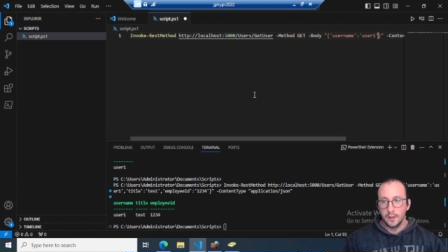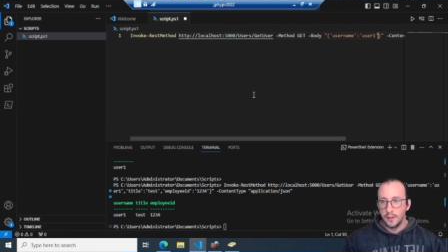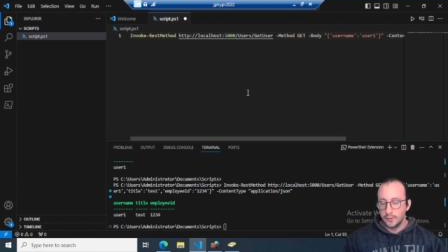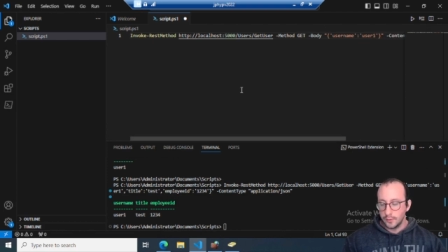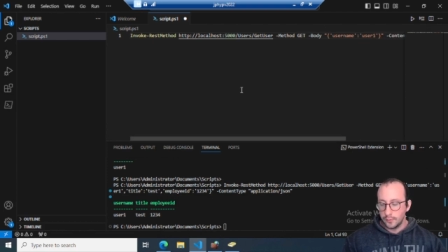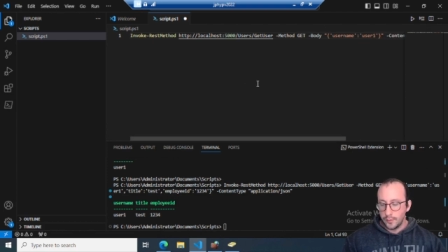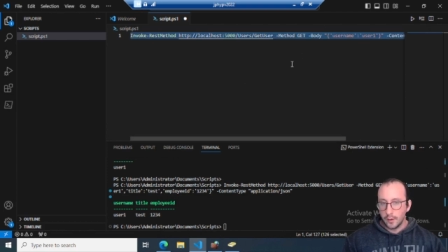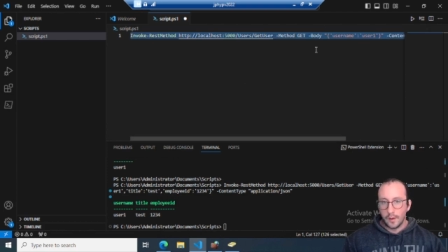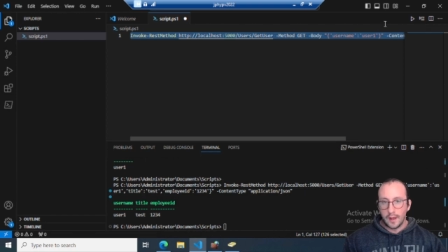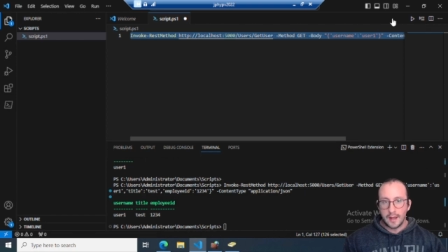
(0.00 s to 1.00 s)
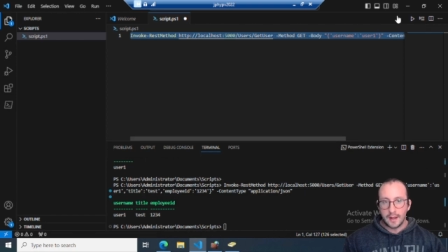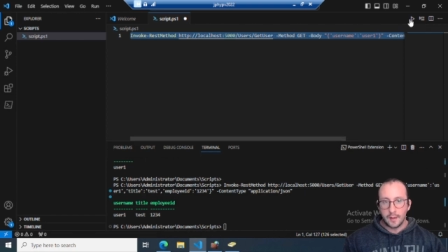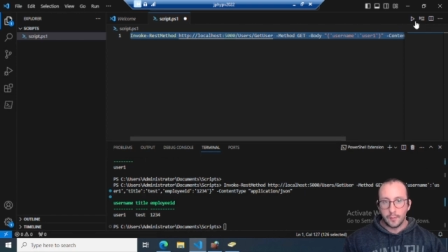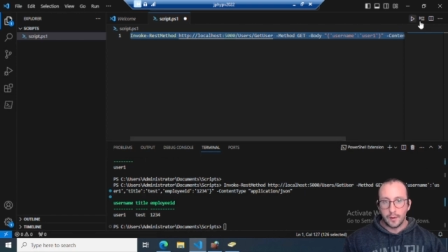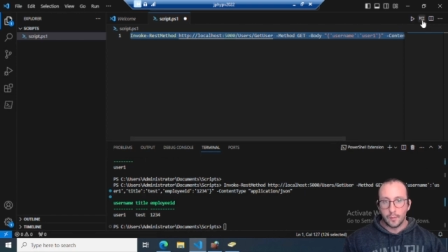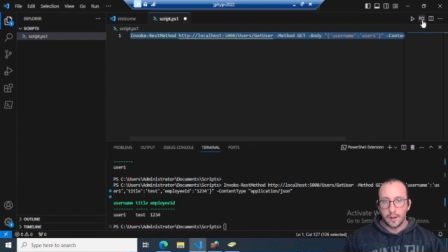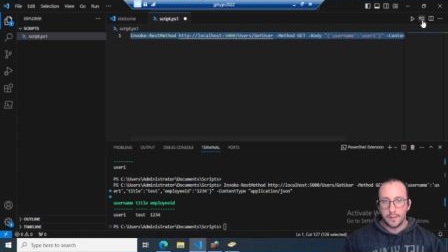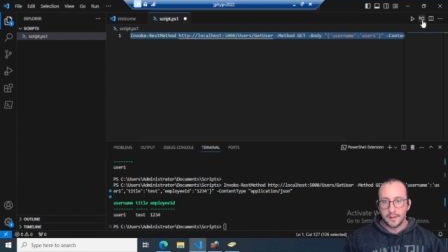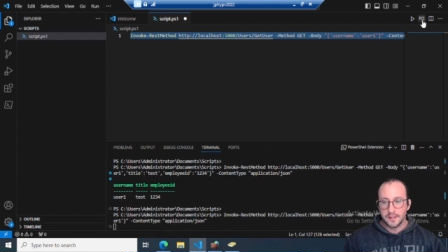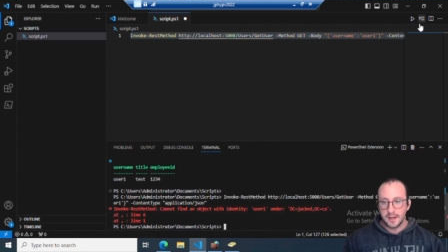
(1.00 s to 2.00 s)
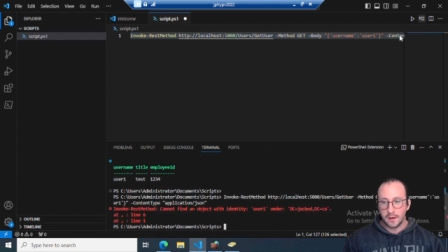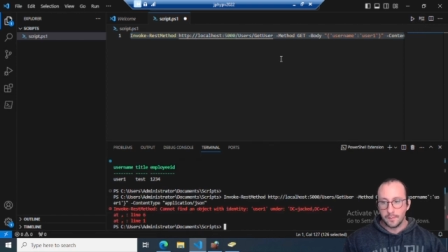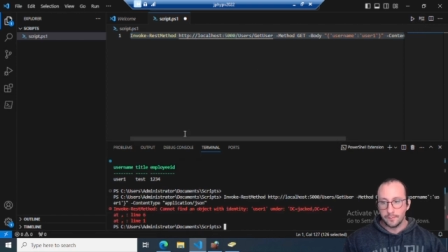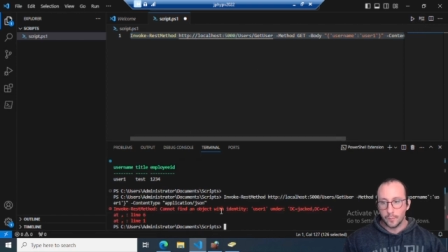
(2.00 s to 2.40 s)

So if we go ahead and we run this here,